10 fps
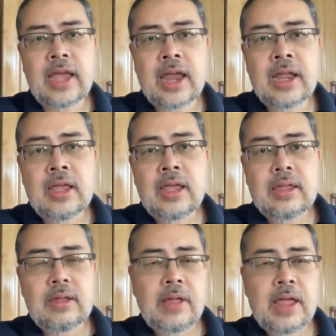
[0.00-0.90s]
and
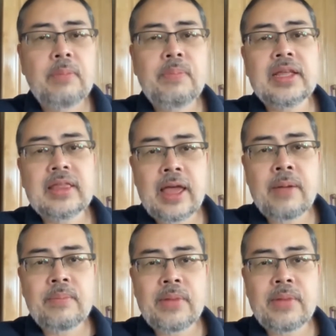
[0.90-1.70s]
helping them